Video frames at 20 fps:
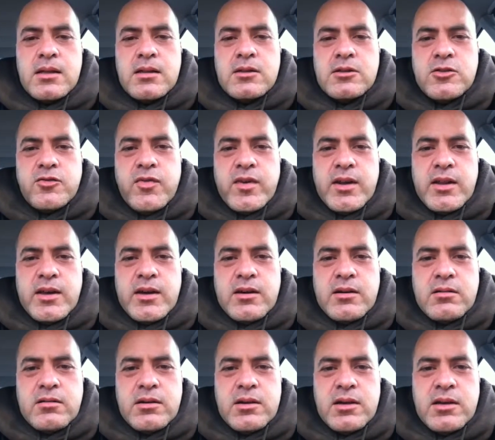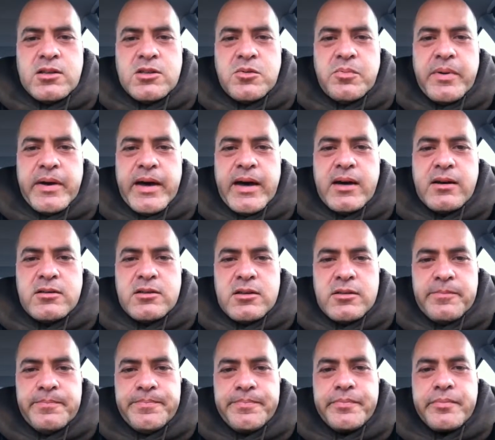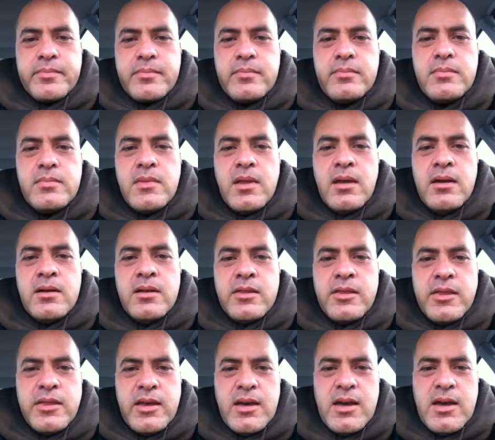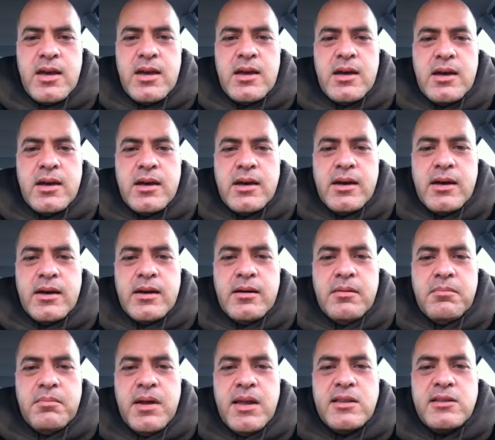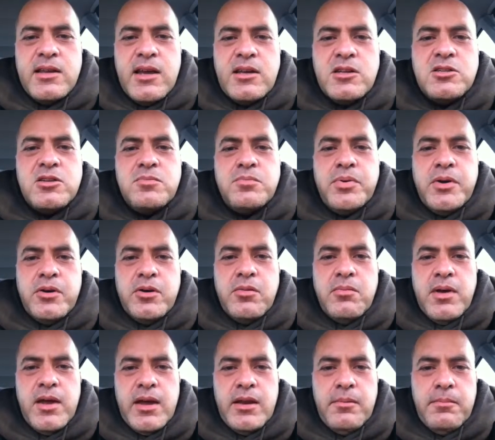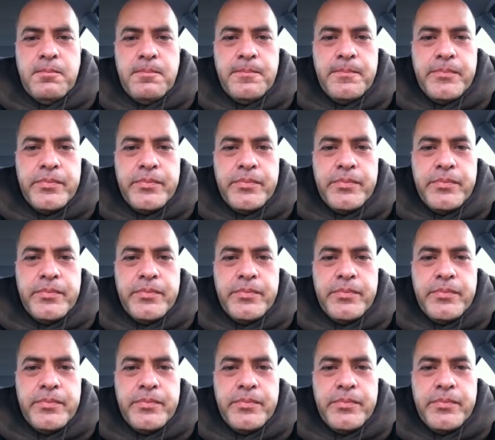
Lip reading: This video is about the meditation pyramid.